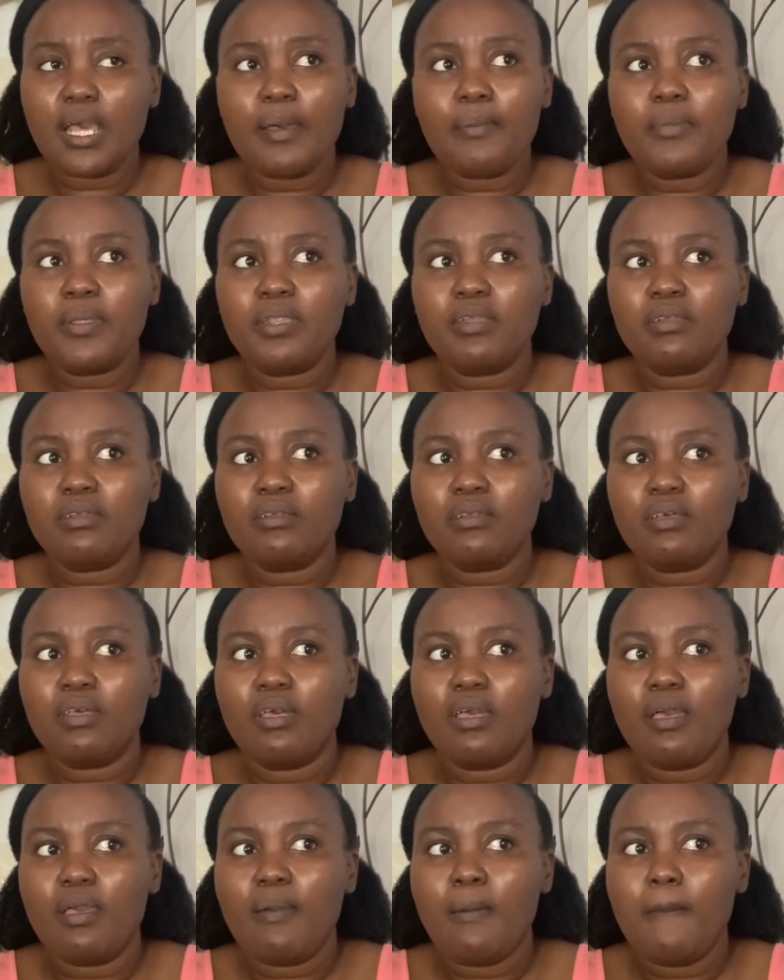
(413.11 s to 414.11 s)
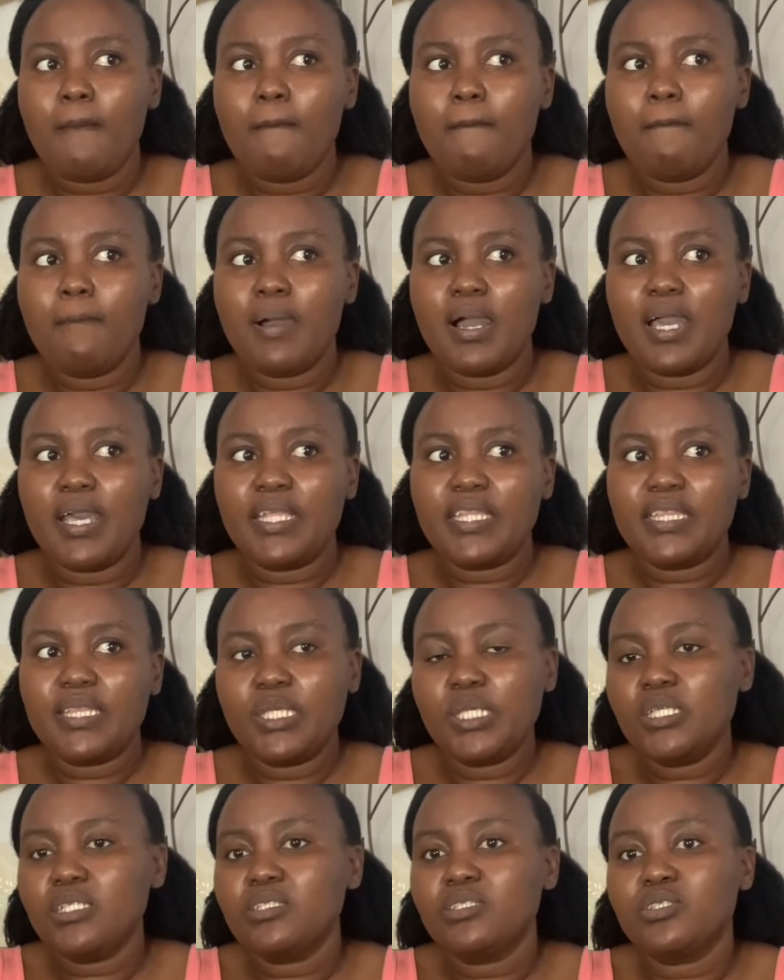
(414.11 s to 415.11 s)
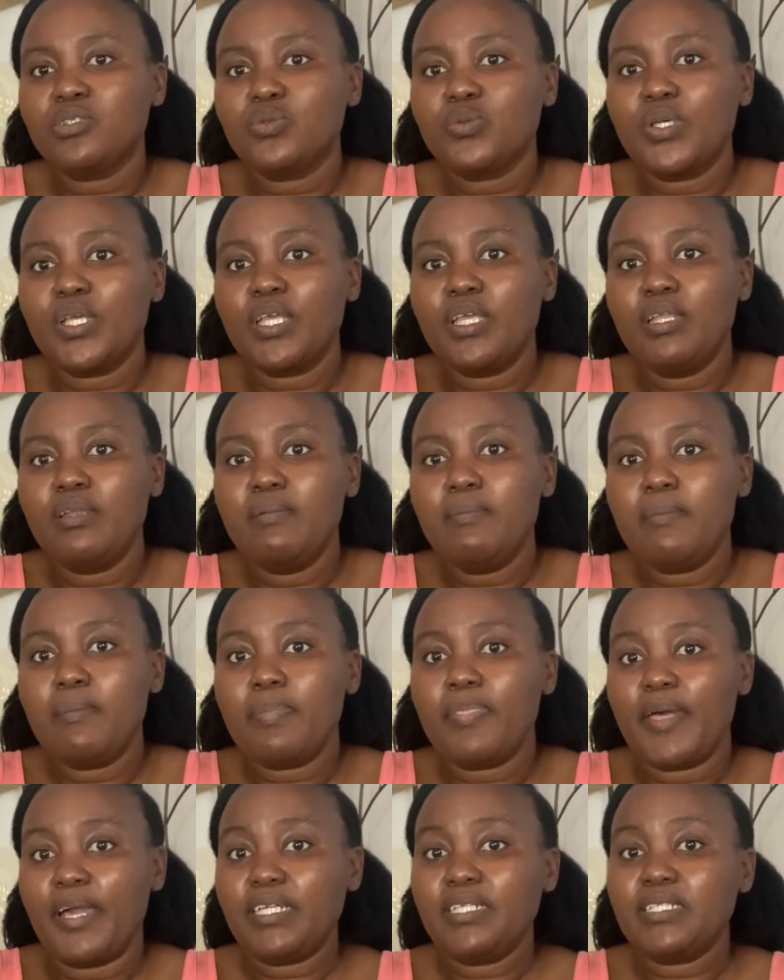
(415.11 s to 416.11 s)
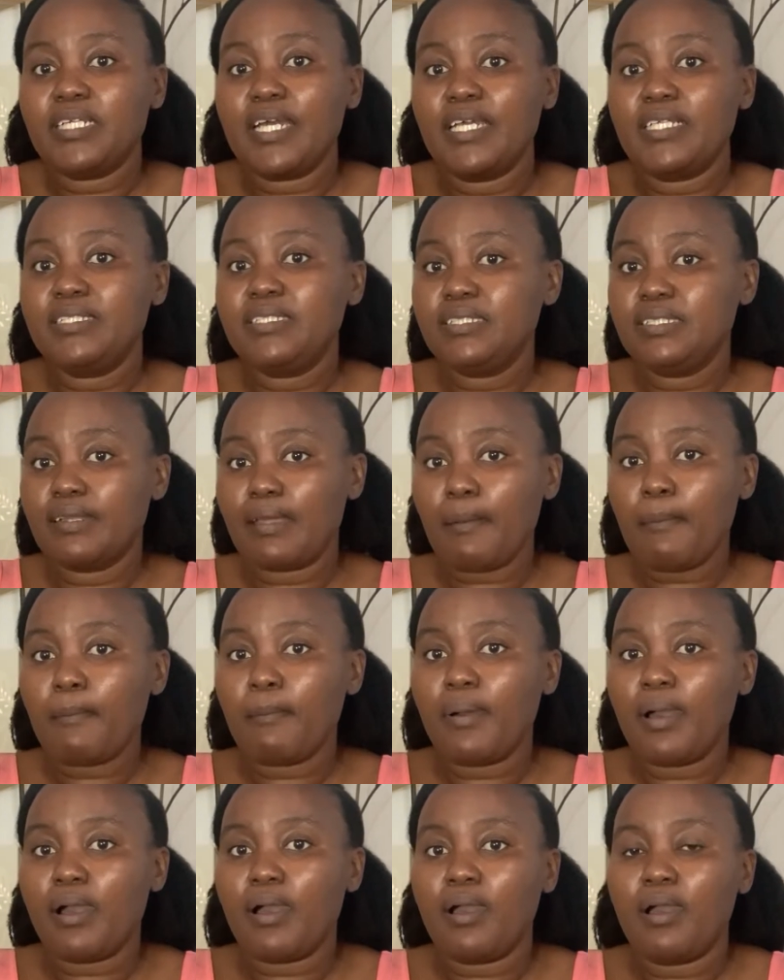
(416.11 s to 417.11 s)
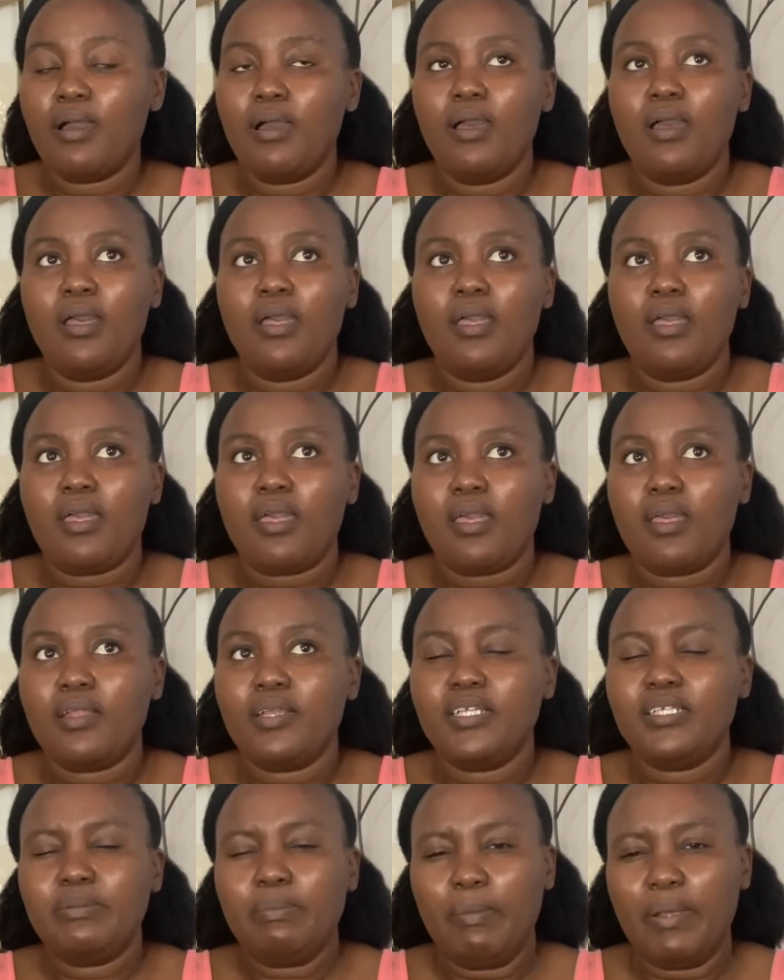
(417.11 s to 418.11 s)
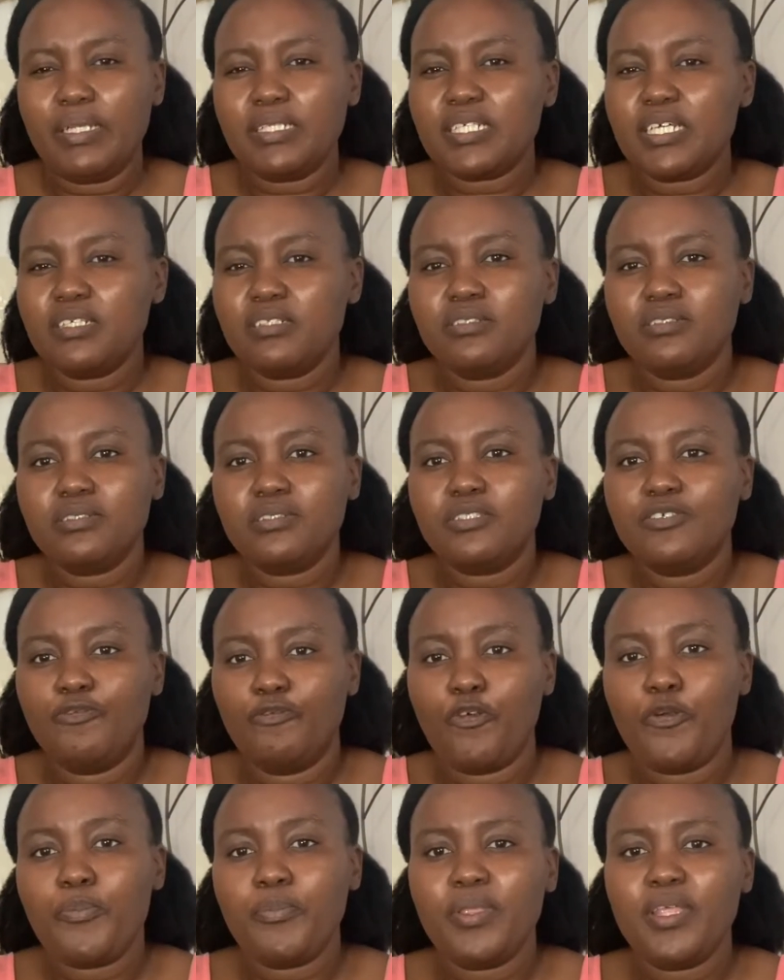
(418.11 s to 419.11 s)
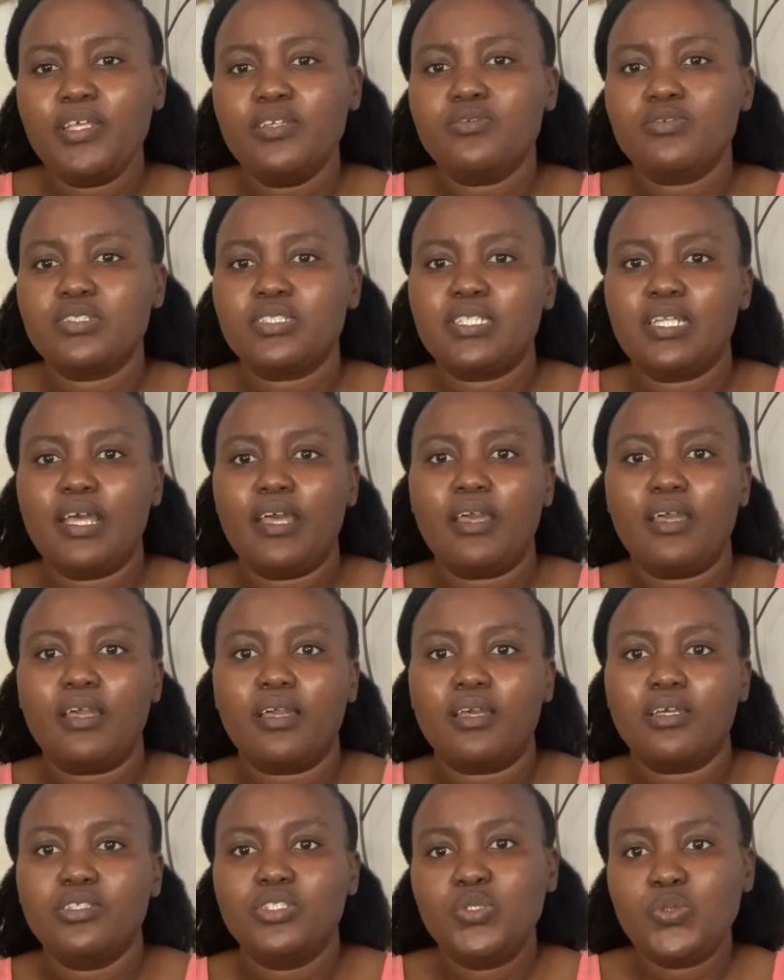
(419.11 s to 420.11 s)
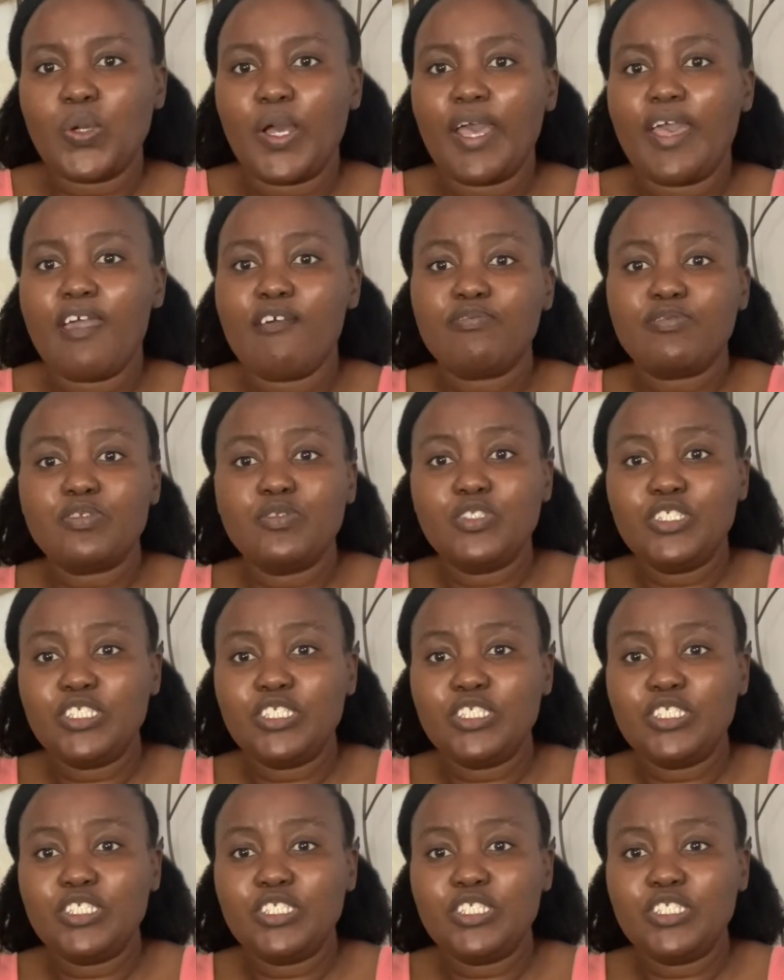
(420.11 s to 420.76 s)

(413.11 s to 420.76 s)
I mean, my things were in that ID number, and it meant I needed, for me it was like, do I have to